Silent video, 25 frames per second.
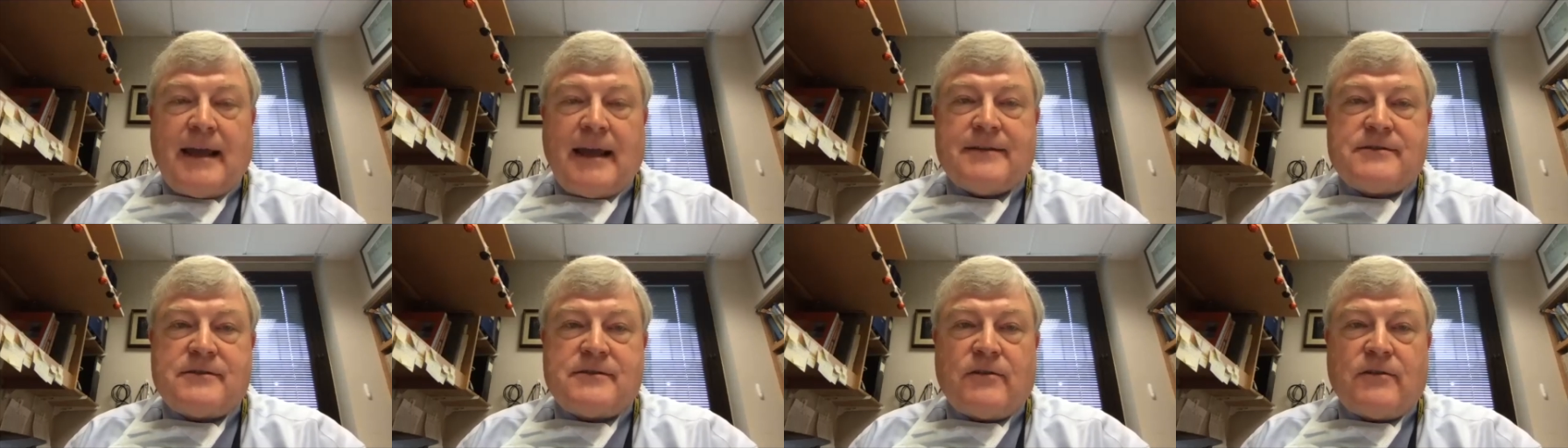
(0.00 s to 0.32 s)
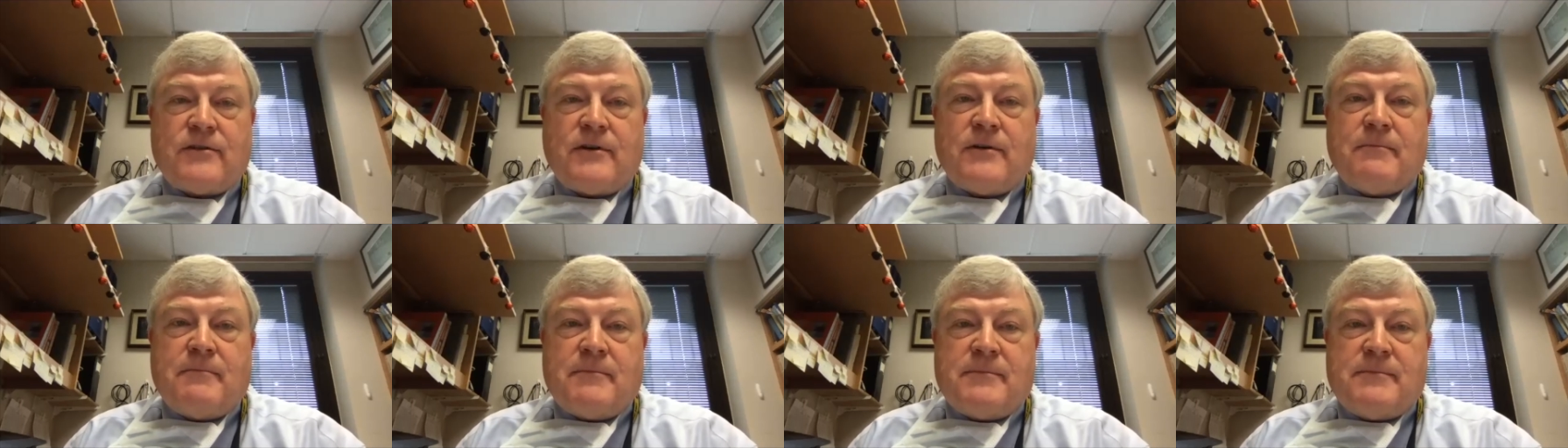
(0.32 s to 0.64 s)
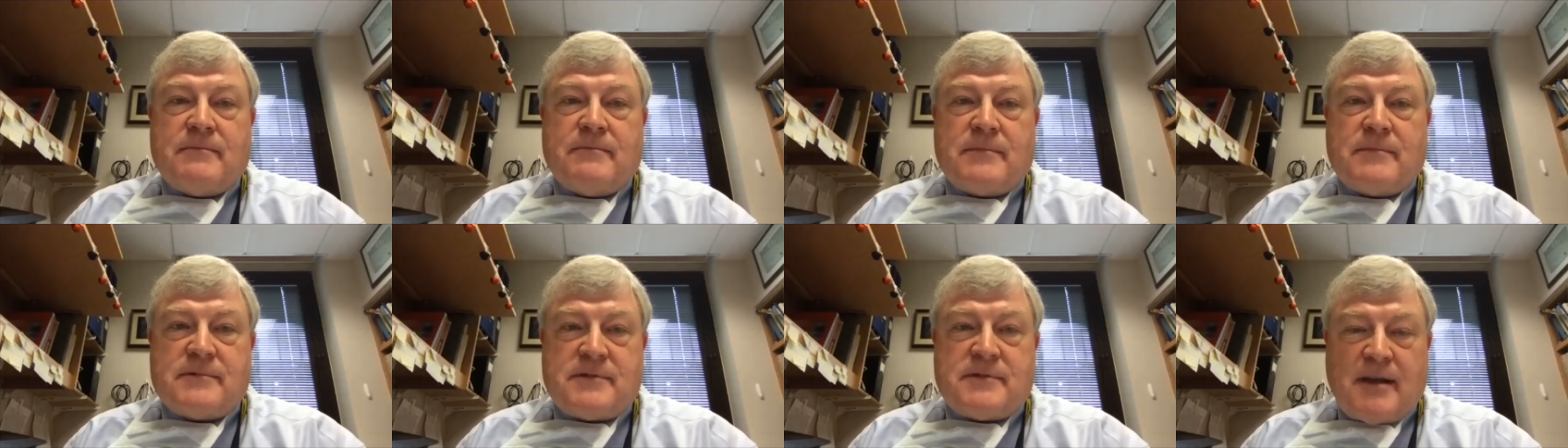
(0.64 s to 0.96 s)
And so
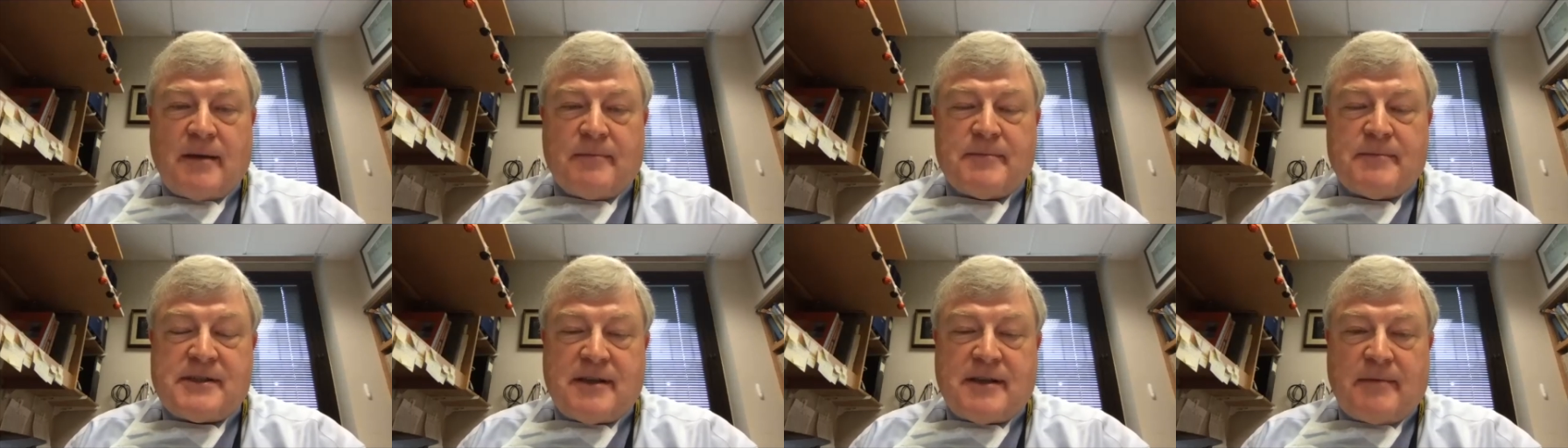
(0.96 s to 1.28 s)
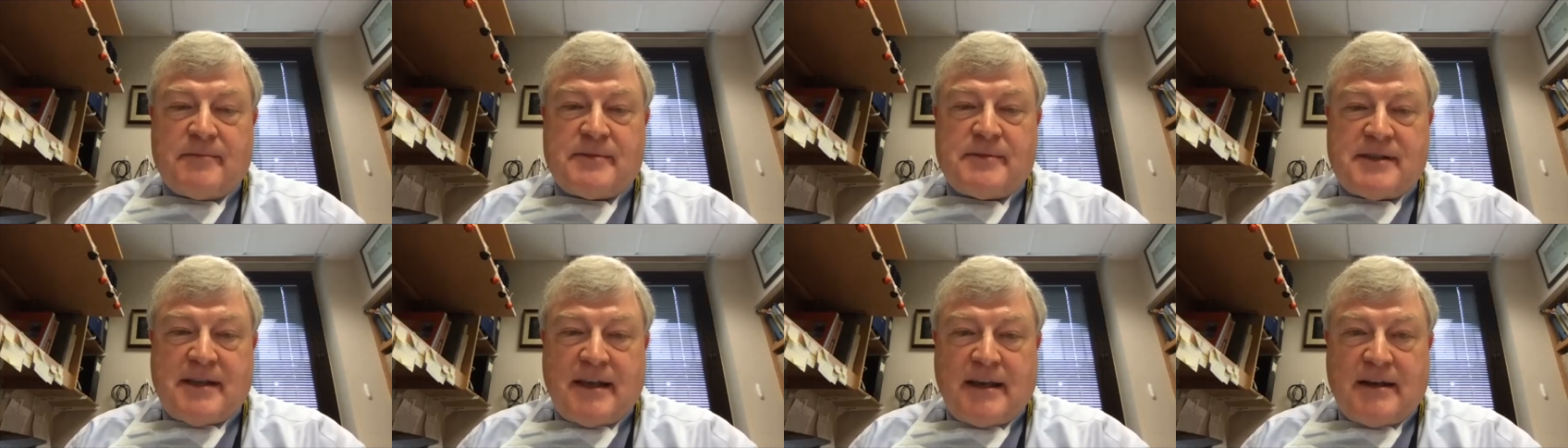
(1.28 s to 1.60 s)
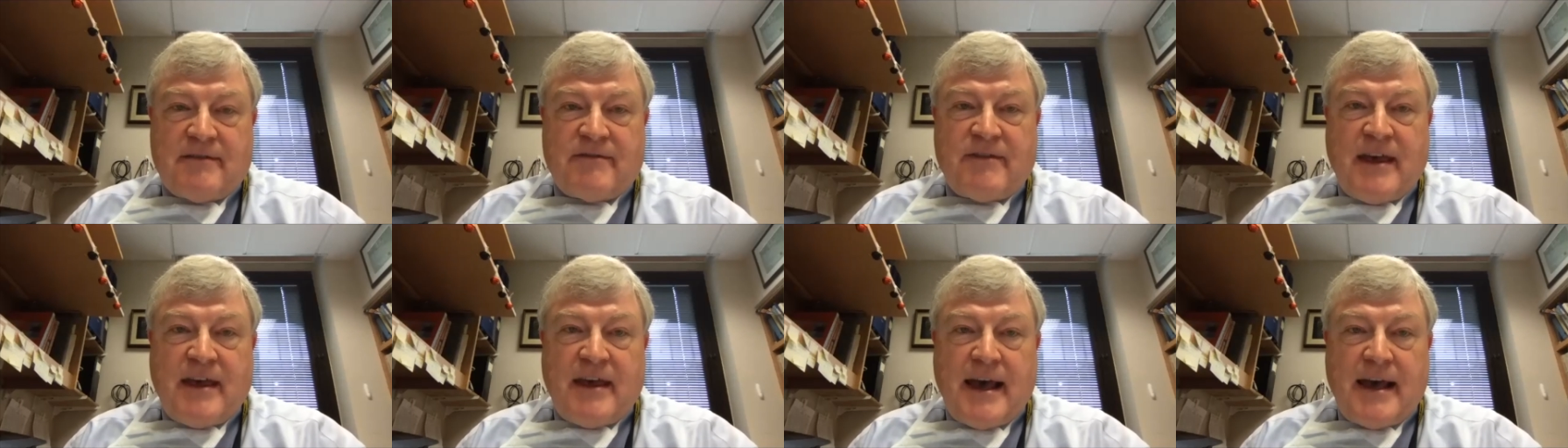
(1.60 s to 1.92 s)
some
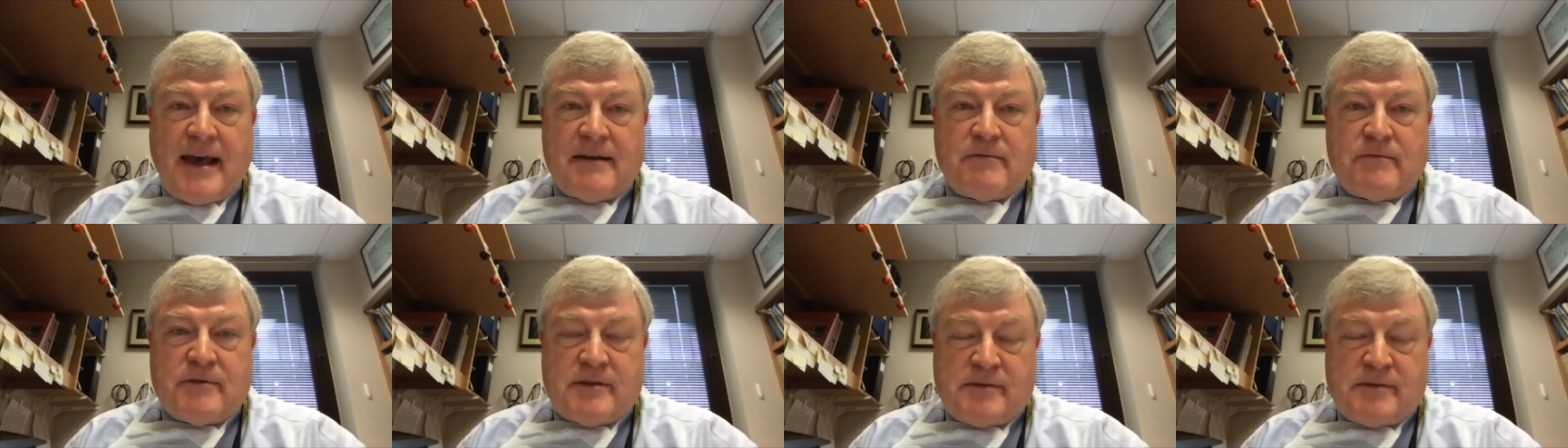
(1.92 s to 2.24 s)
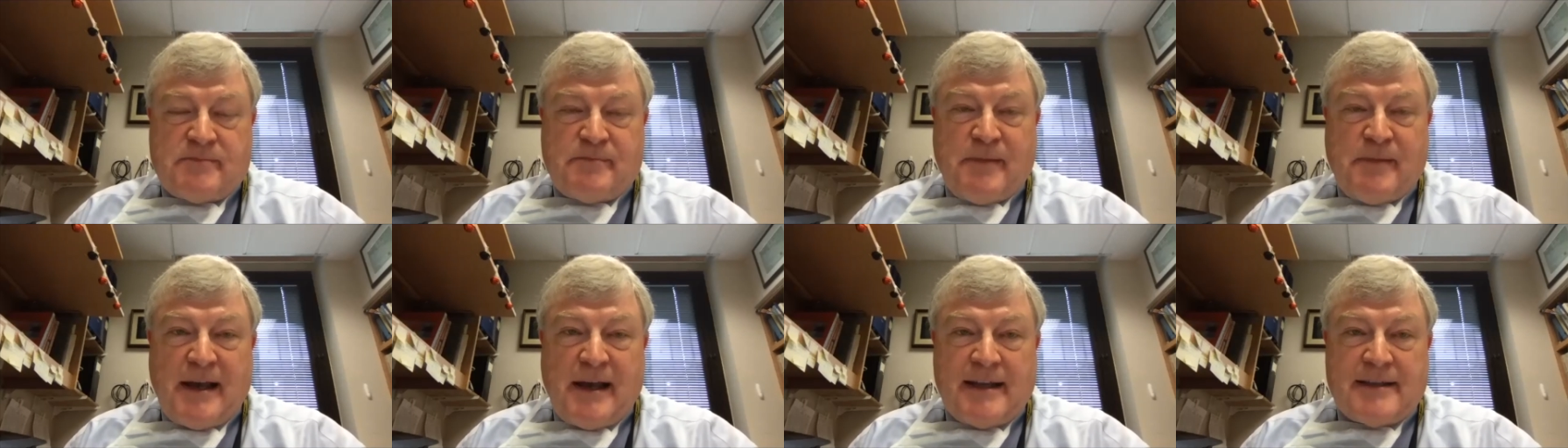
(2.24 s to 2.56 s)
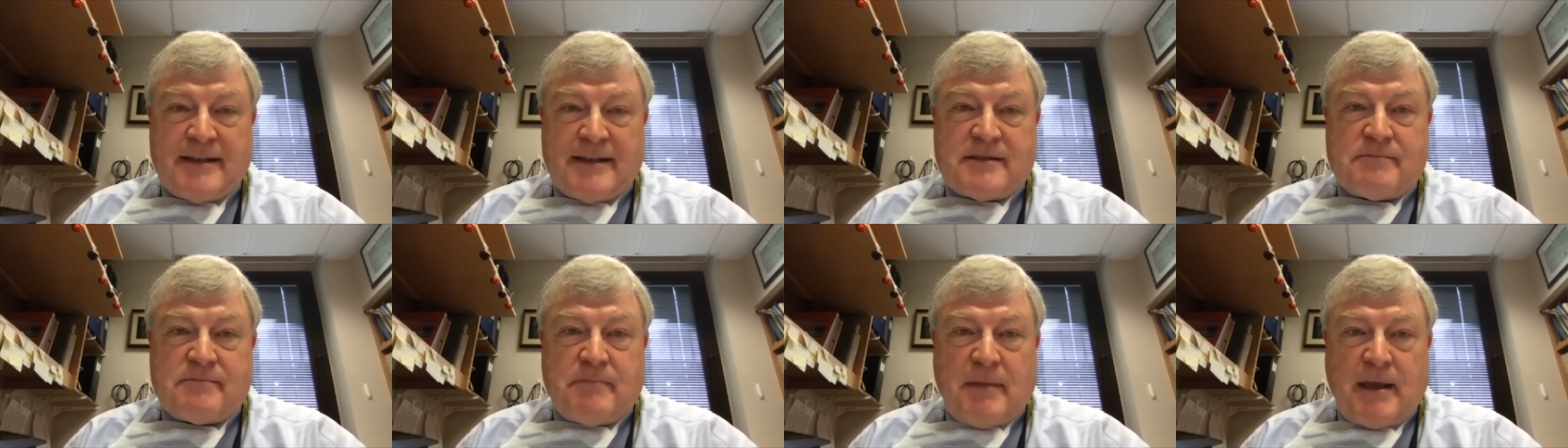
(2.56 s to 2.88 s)
subset of that
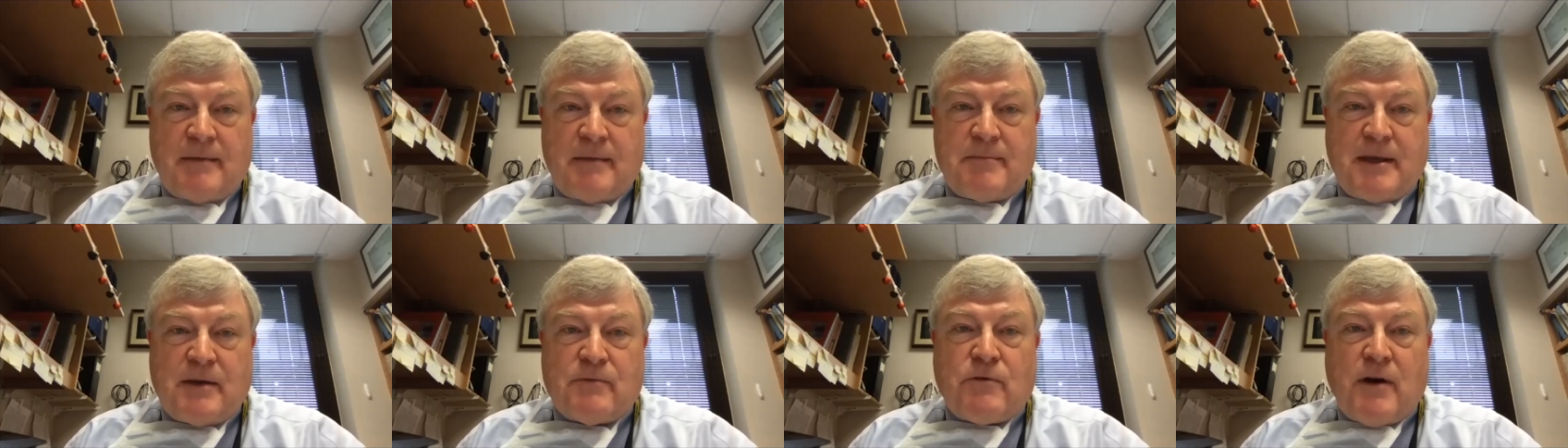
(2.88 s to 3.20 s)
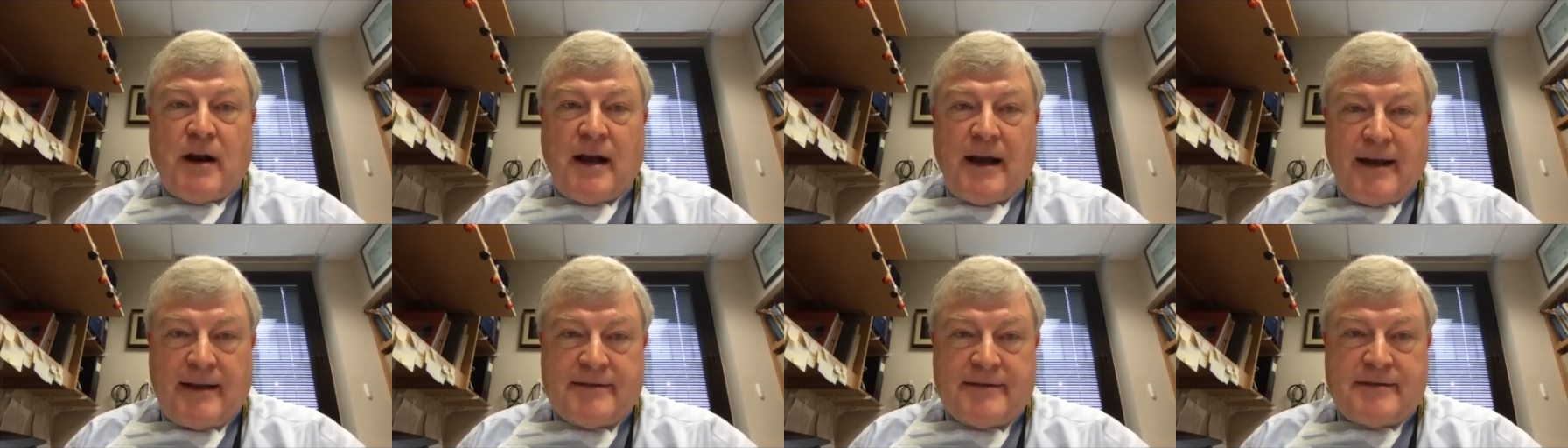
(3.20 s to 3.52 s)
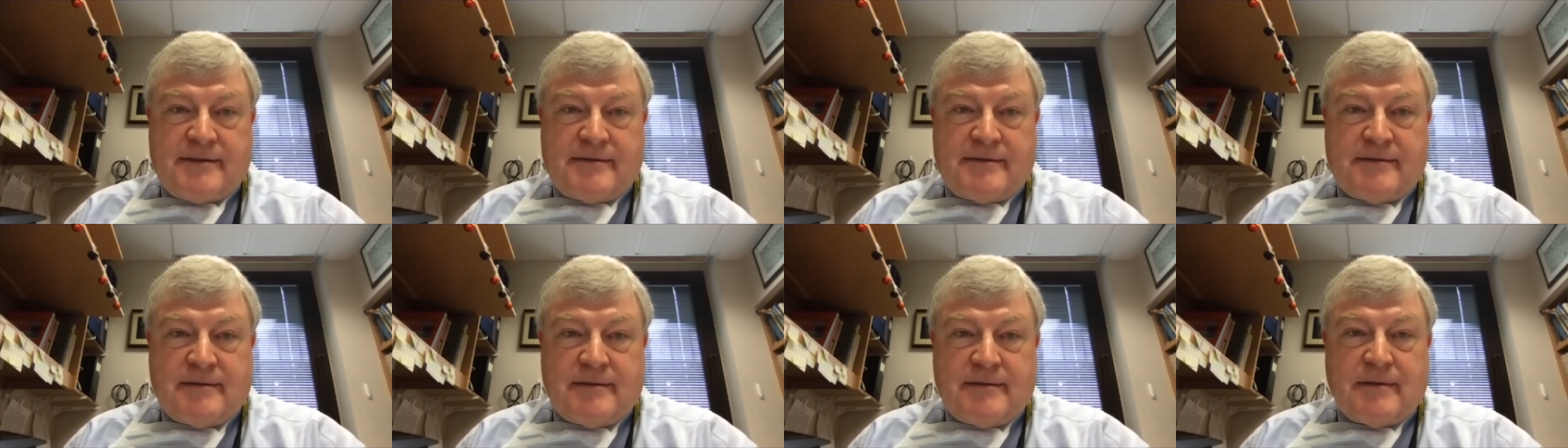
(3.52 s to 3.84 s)
response may be
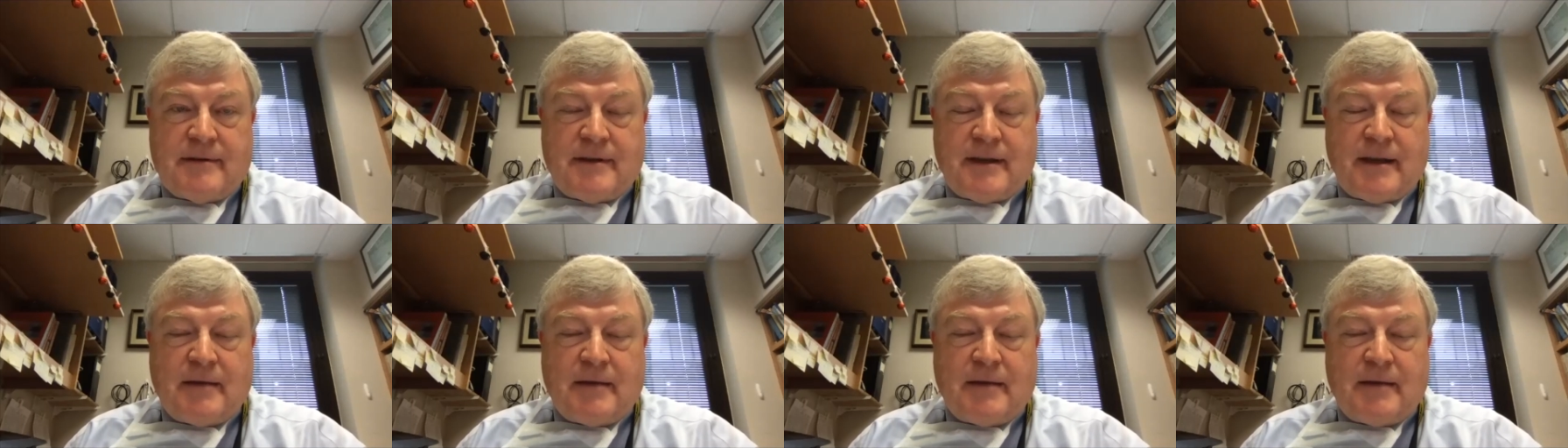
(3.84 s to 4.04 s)
rods.